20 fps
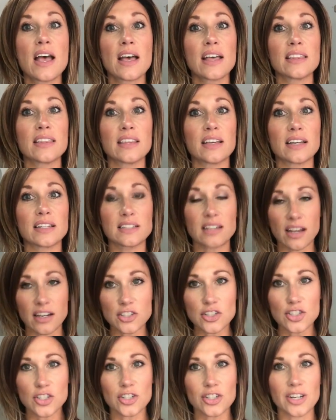the
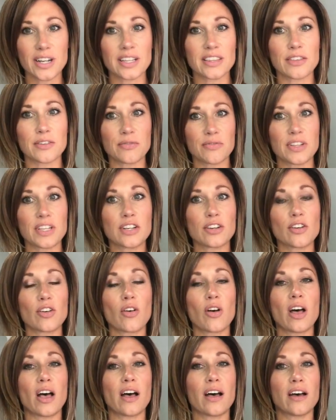texture and the
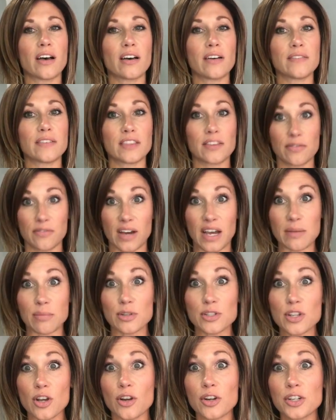feel of the
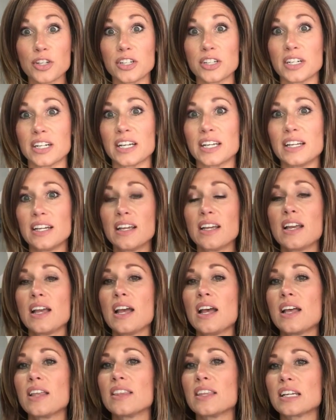fibers are good.
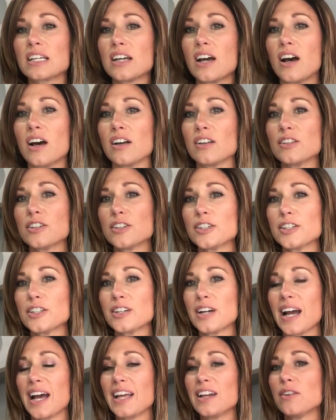The
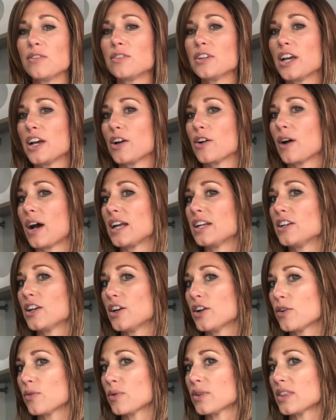color, I don't know. I
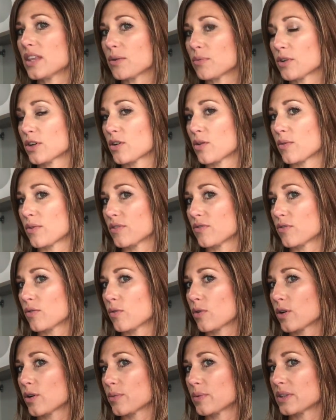know what they were going
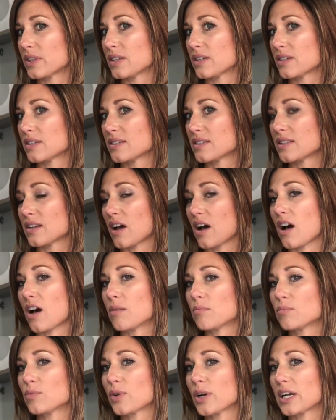for with this
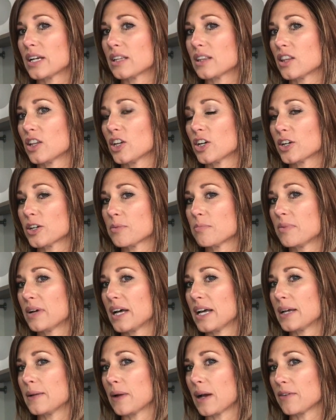ombre look,
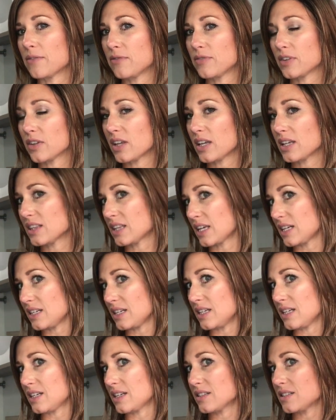but I feel like they
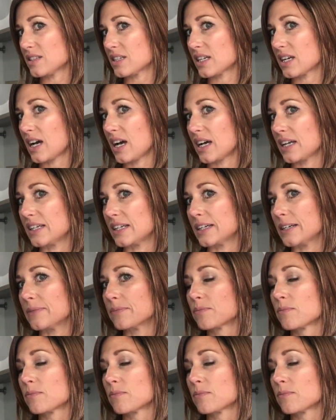needed to kind of